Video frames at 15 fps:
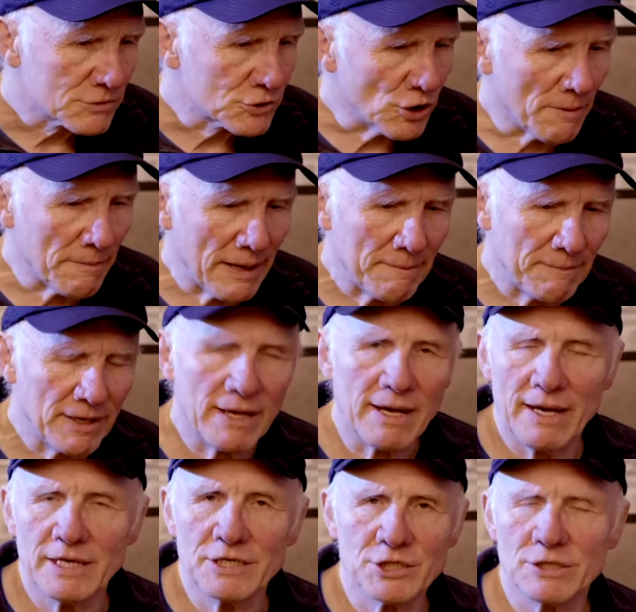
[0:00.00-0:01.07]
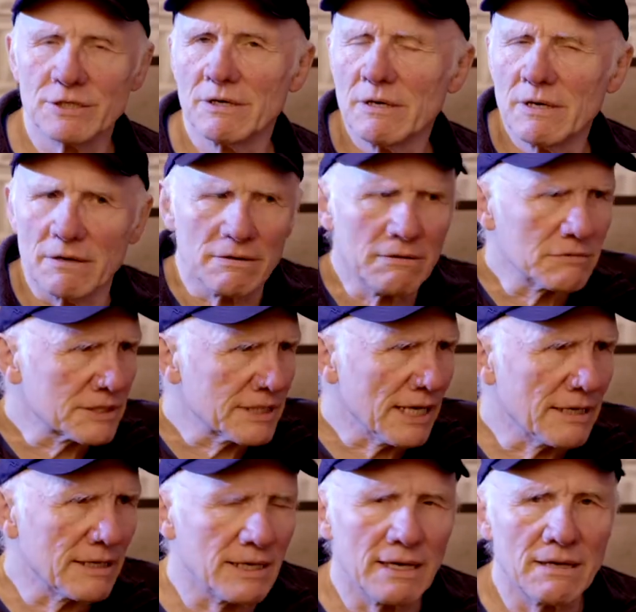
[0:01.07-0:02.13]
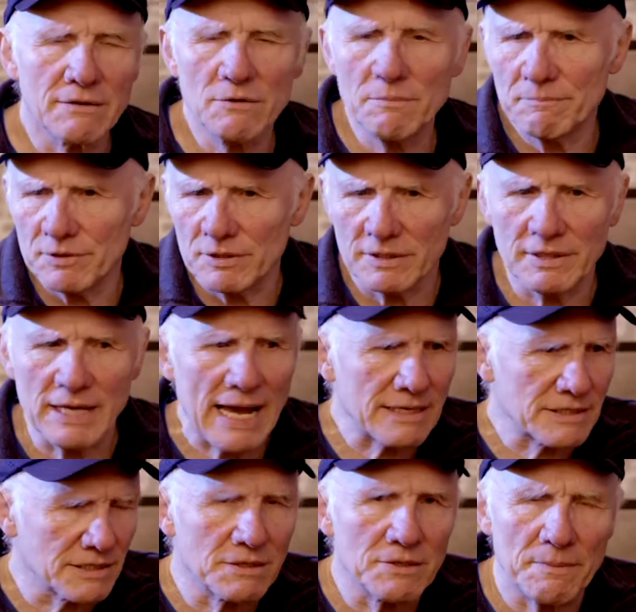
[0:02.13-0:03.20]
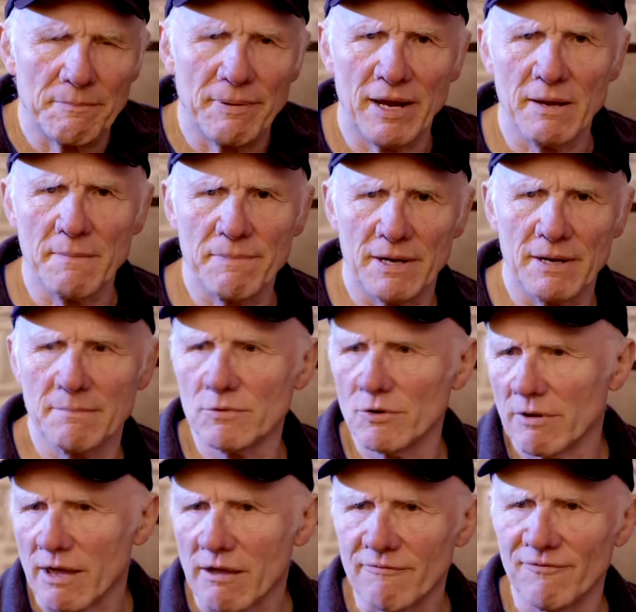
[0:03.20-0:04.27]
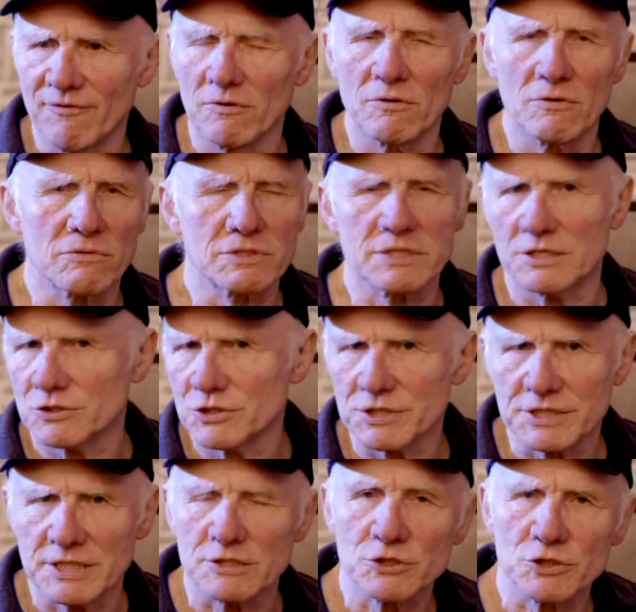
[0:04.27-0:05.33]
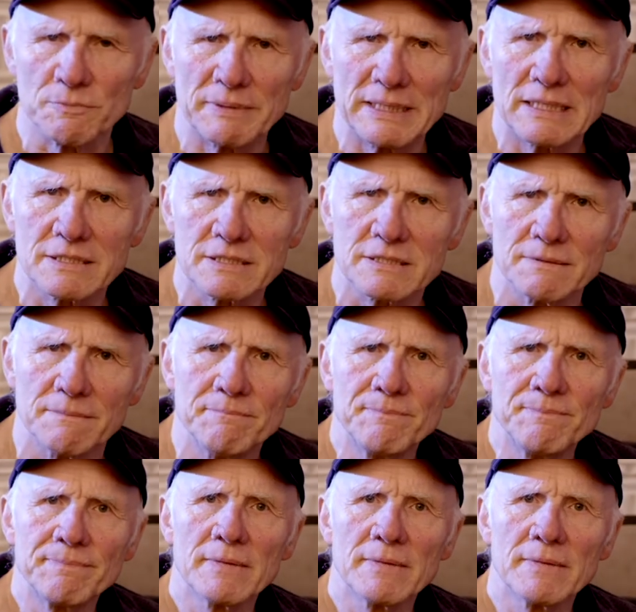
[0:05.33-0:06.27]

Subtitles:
job application. You know, you send out, you put an ad in the paper, I'm looking for such and such a person,